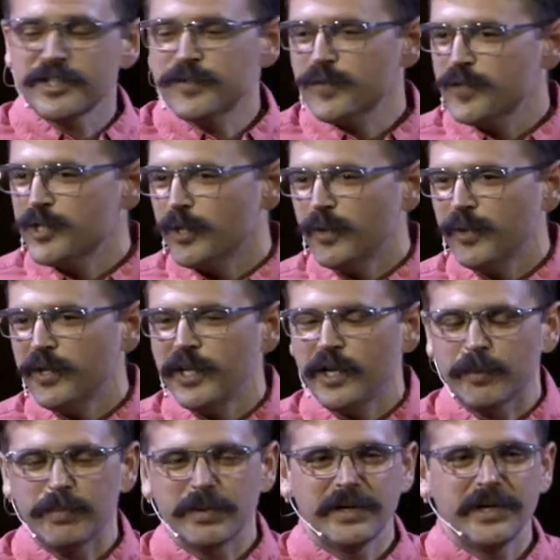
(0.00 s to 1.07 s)
for showing up.
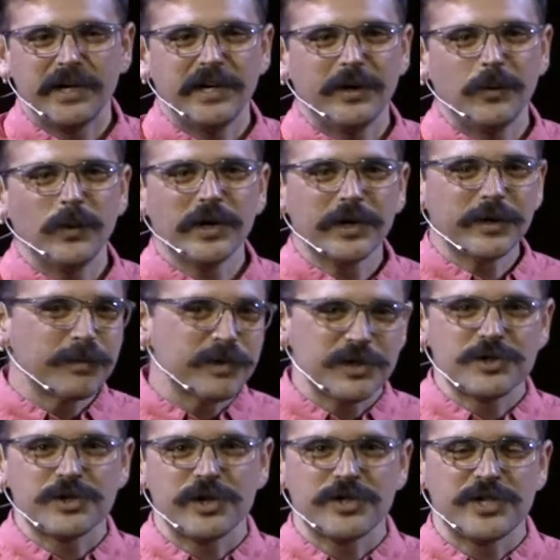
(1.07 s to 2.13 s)
Uh, welcome to
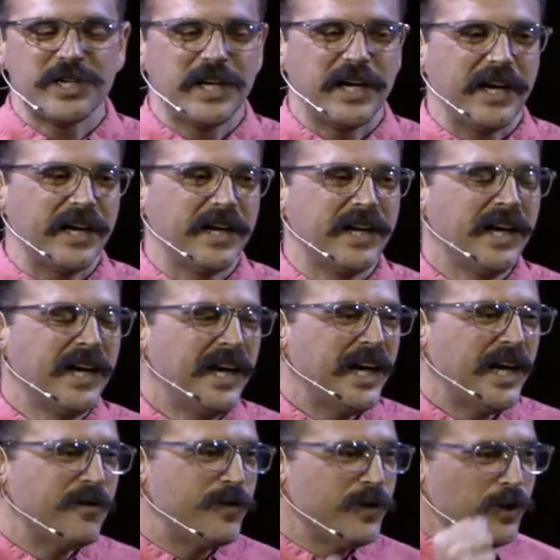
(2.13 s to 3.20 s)
church today.
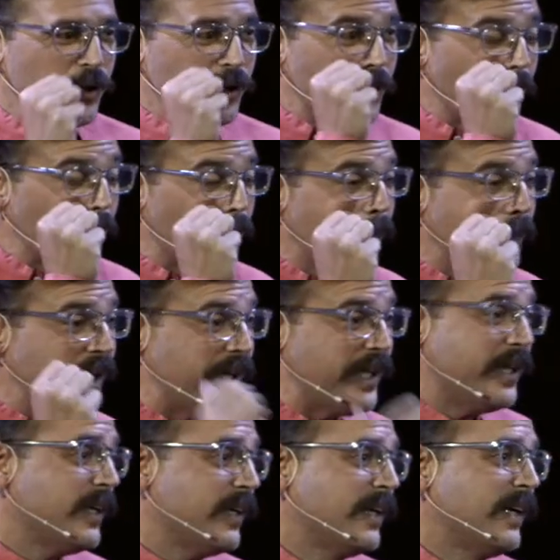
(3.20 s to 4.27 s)
If you don't know me,
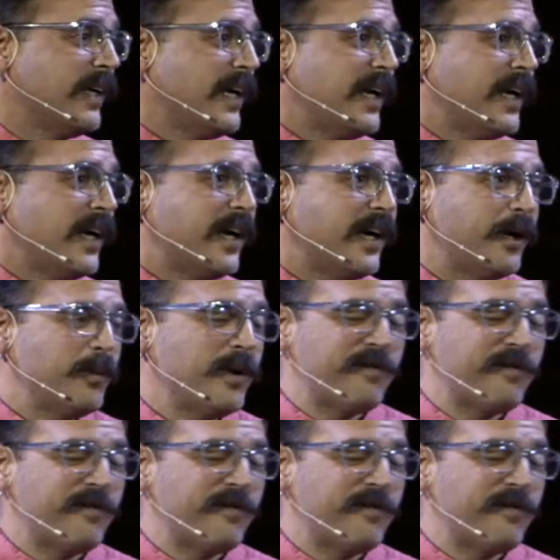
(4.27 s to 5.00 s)
um, if